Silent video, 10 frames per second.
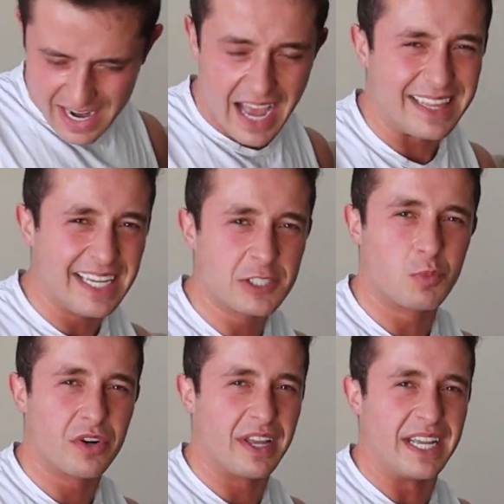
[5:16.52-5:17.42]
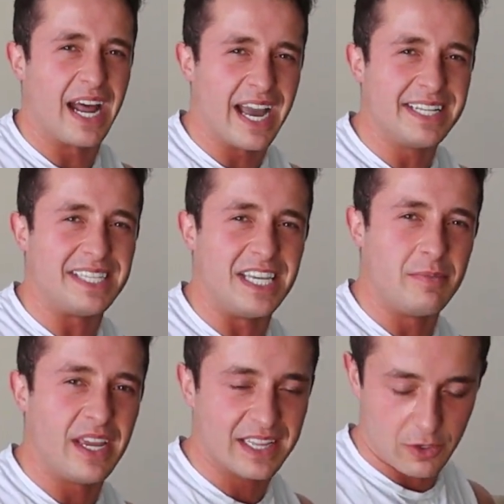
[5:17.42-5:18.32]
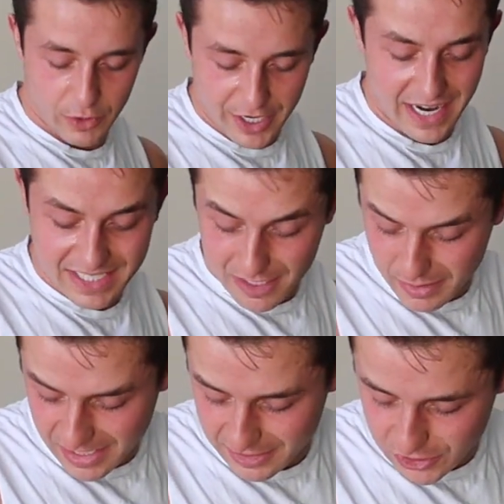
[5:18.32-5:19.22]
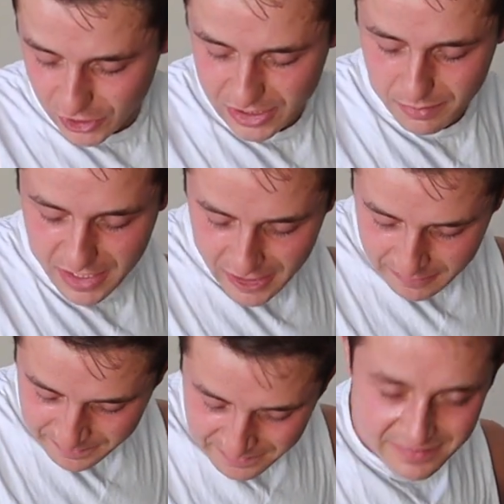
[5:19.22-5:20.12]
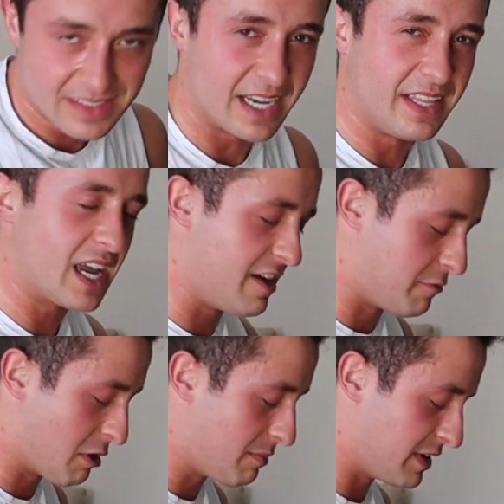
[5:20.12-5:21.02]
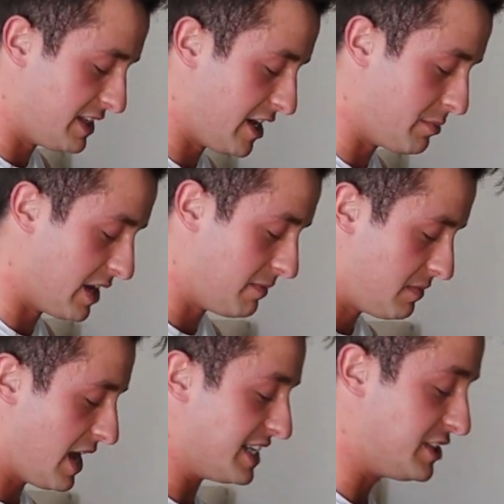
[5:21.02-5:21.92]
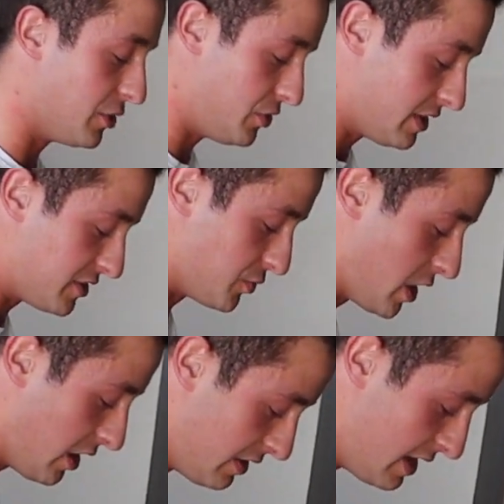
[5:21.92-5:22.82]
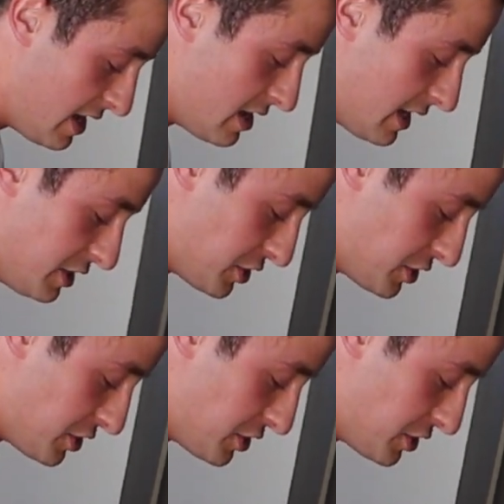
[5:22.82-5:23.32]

I think it's more like an IT band, like where your IT band inserts up here. I think I have a problem right there, but I still do this as well. And